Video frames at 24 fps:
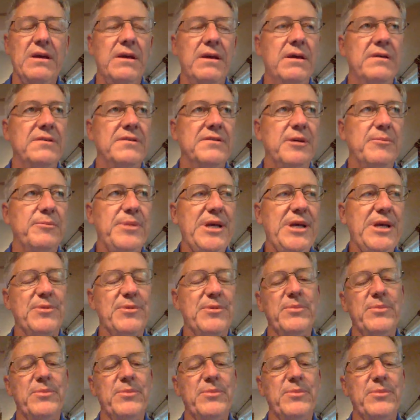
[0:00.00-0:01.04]
Some people
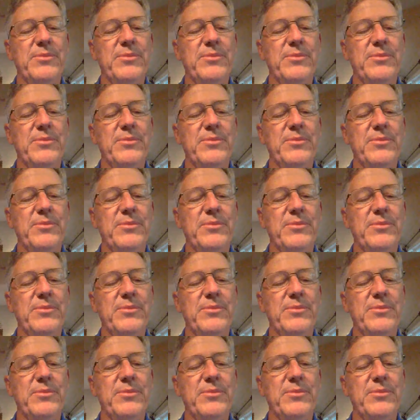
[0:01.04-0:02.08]
may have
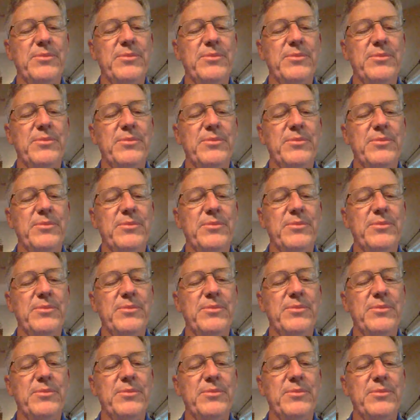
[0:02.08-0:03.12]
gotten
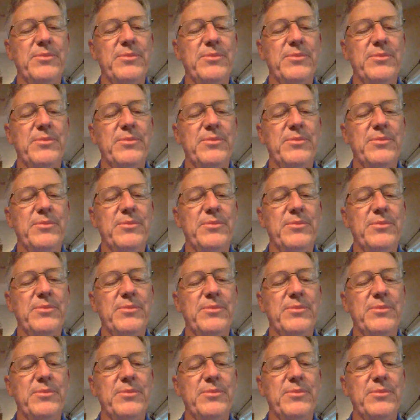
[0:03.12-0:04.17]
a handle on this
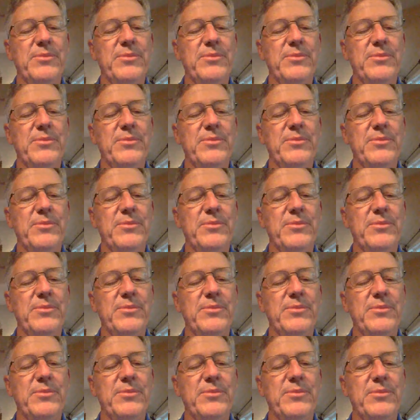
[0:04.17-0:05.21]
with
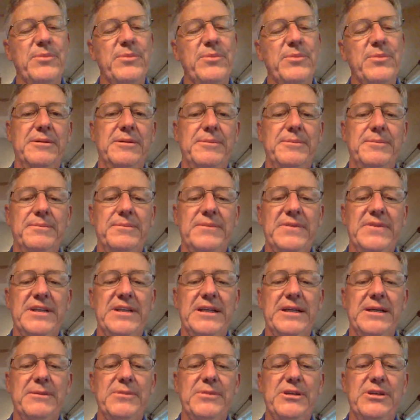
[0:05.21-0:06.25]
songbirds, where
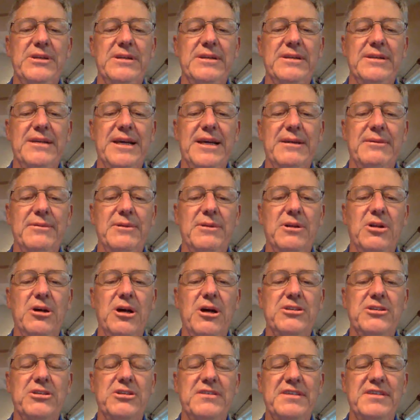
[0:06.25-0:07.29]
you can get a
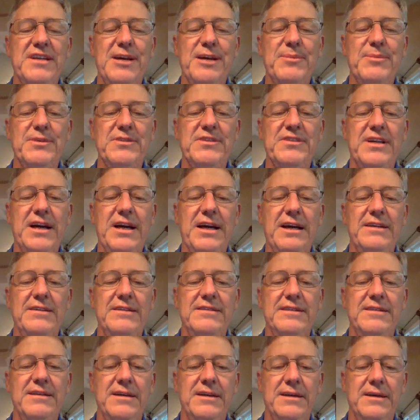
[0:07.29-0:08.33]
larger sample
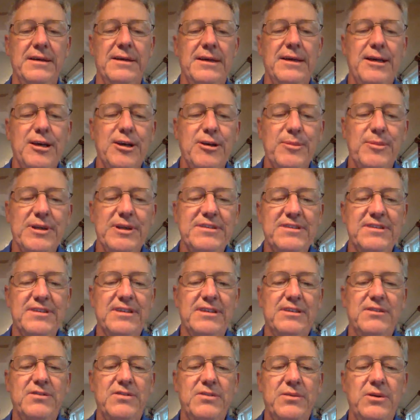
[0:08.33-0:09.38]
size. But
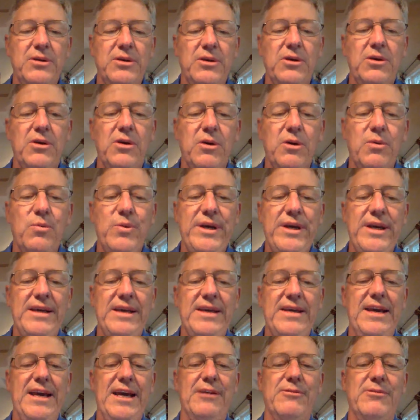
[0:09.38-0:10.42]
since we
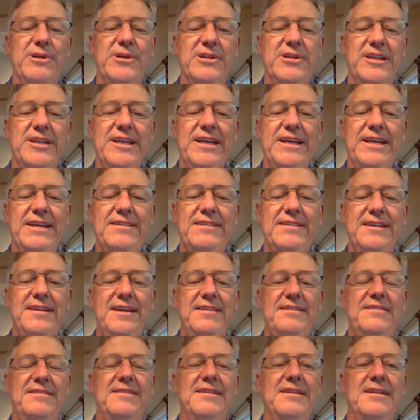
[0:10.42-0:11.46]
can't really
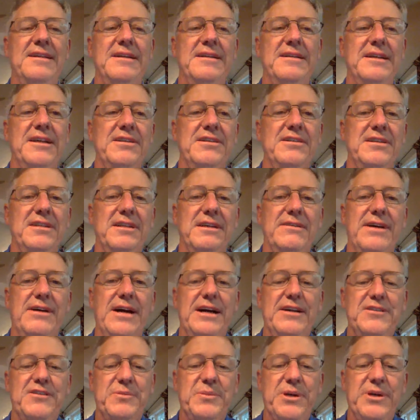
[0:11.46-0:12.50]
assess the condition of
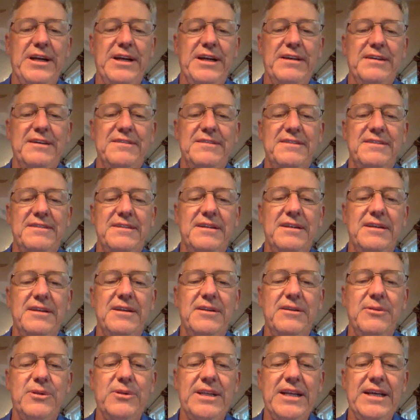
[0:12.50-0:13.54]
ospreys
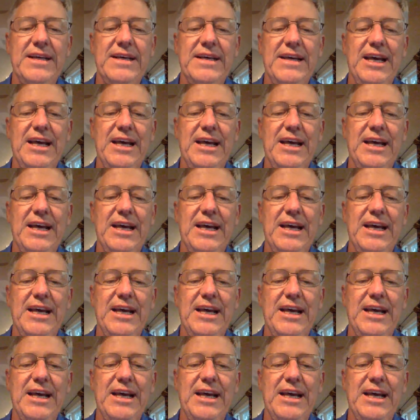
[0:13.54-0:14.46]
when they get back,